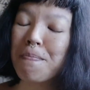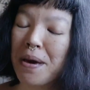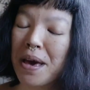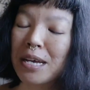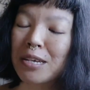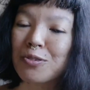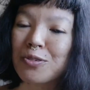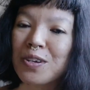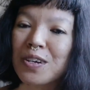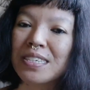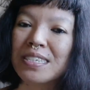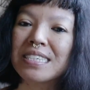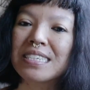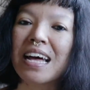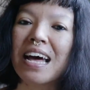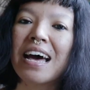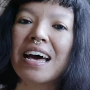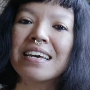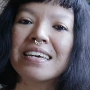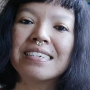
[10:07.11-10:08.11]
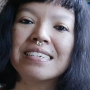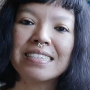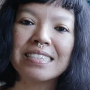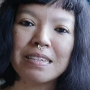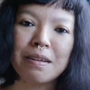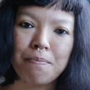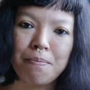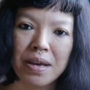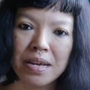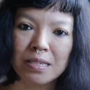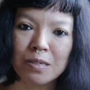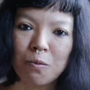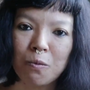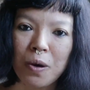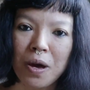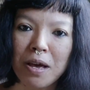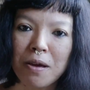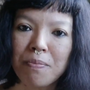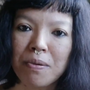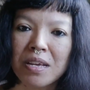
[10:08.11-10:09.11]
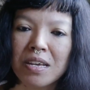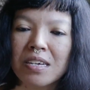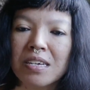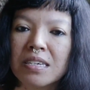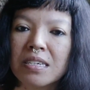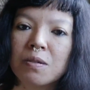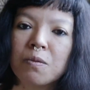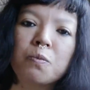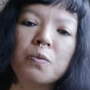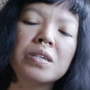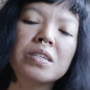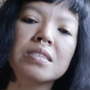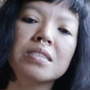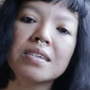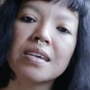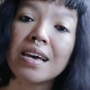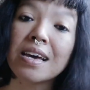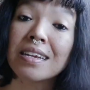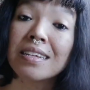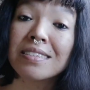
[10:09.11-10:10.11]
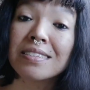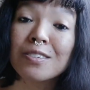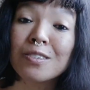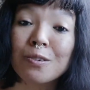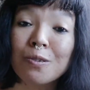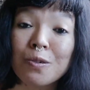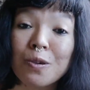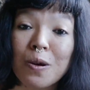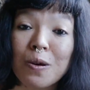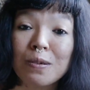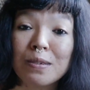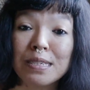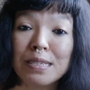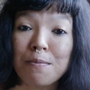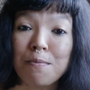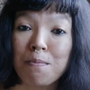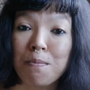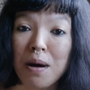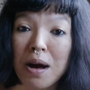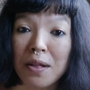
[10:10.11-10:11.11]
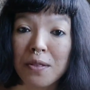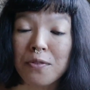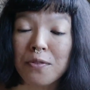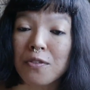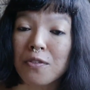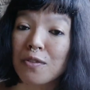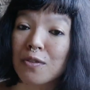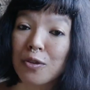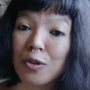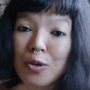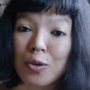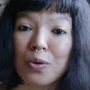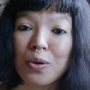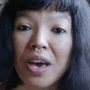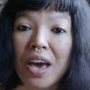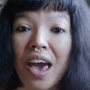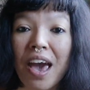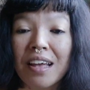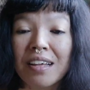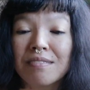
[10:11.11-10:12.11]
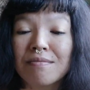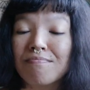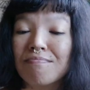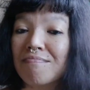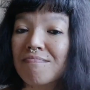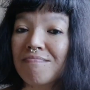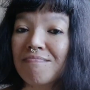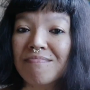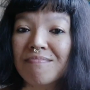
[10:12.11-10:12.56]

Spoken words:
Patreon side is the best way, because with 10 euros a month you can